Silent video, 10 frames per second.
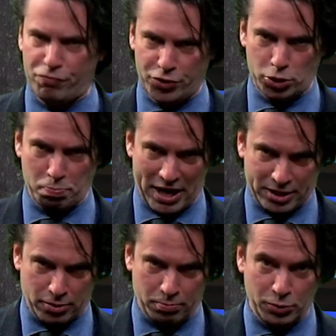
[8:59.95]
of the
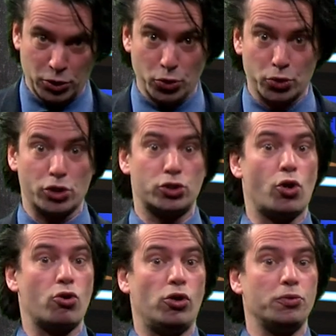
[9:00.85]
spectrum using
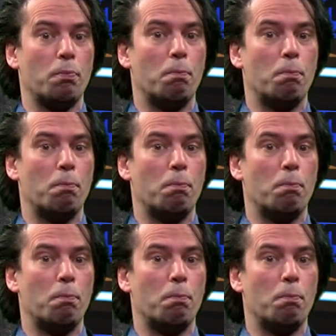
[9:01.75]
so-called